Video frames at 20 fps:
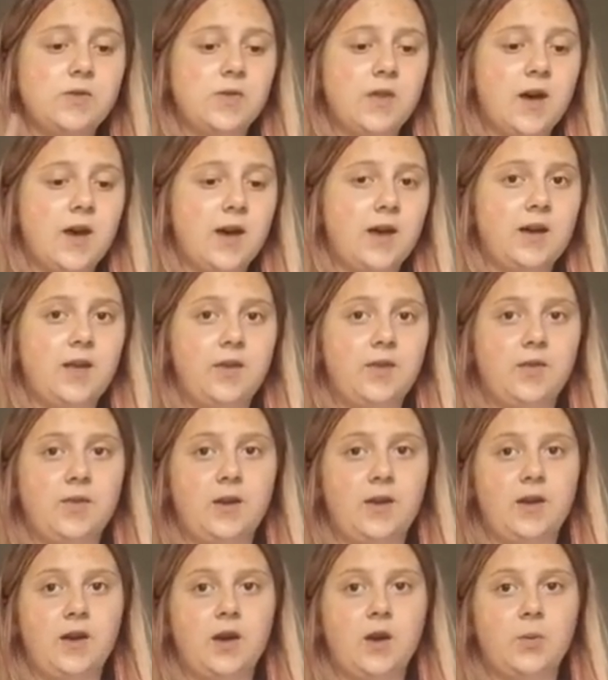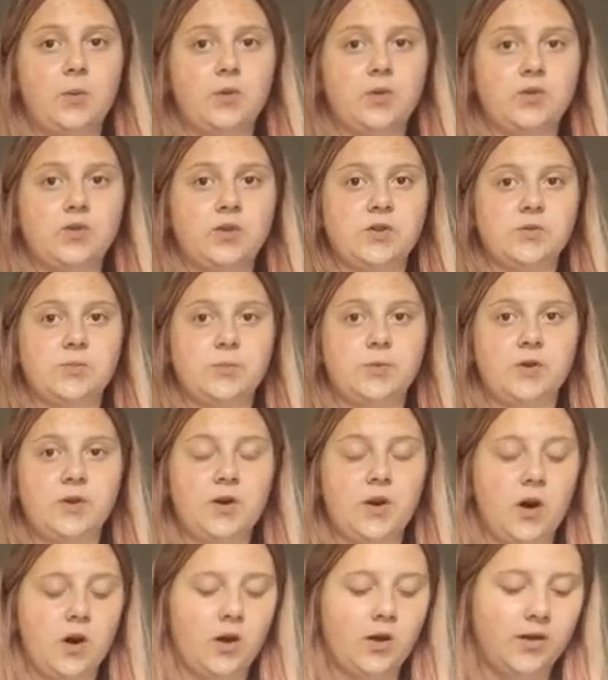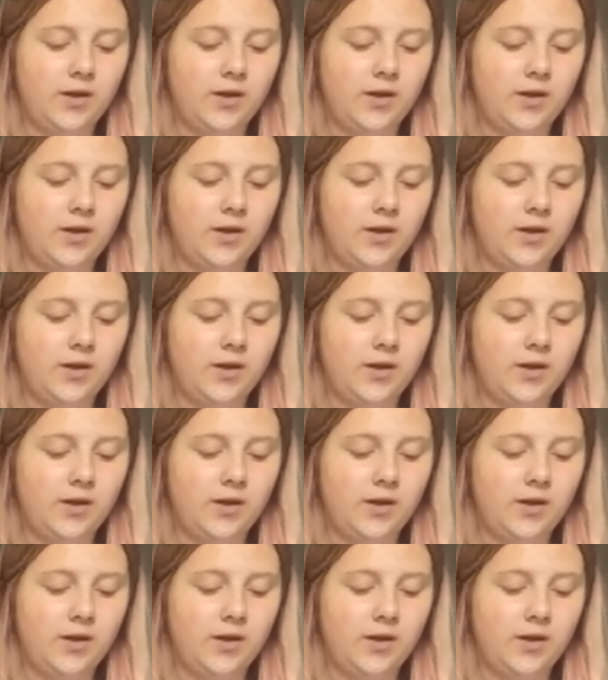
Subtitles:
that, and then I will just put it all